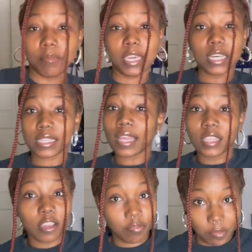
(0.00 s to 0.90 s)
Because I
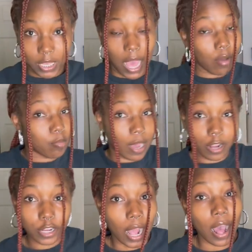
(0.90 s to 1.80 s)
love me. I'll buy
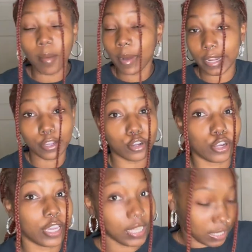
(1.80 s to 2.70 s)
her, I'll buy that
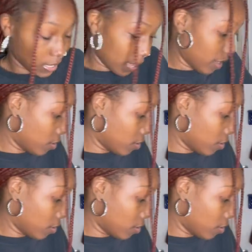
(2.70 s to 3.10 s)
girl anything,